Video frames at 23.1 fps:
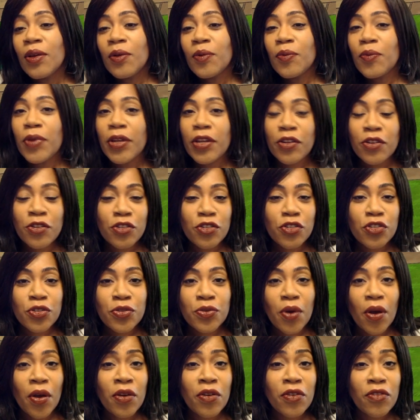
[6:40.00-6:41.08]
We couldn't
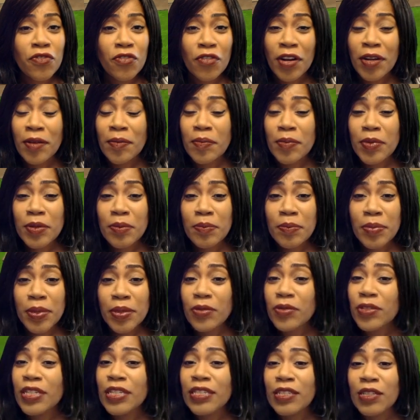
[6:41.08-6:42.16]
do oak framed
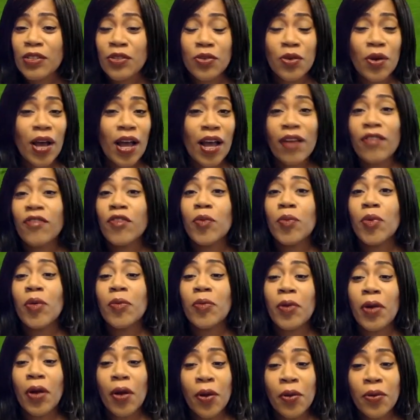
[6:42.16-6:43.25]
buildings and not have a
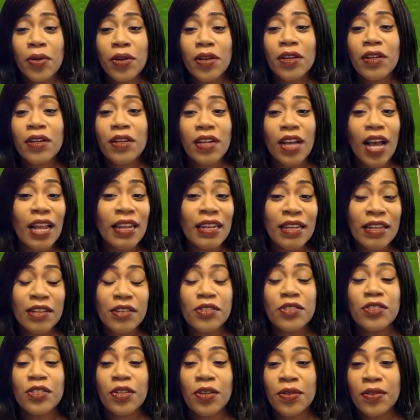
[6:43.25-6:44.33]
proper oak colour,
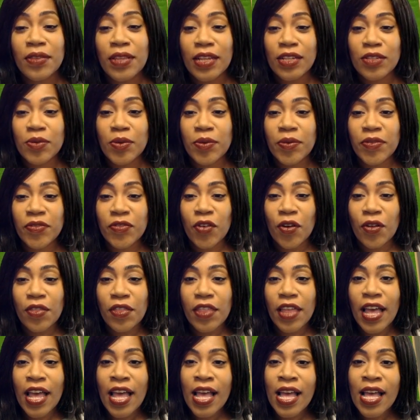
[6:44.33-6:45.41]
so that's what we've got
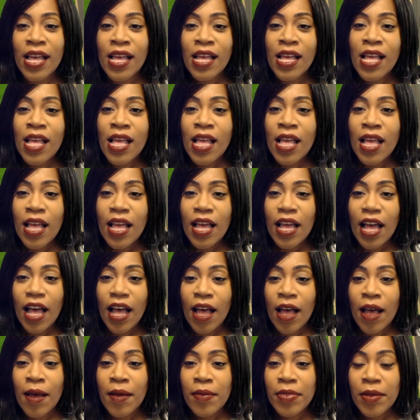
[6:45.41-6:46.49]
there.
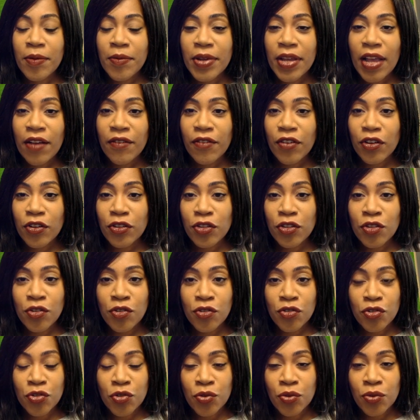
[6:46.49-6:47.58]
Then we have our
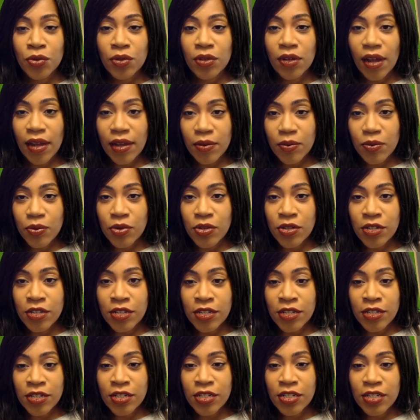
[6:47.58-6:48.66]
usual light
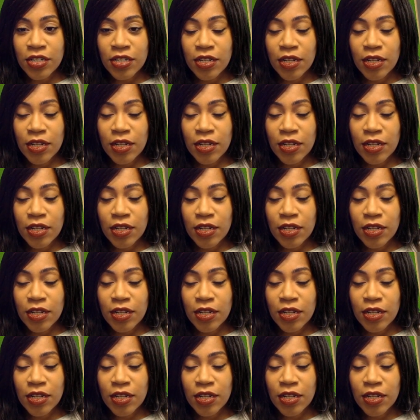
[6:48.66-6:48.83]
wood,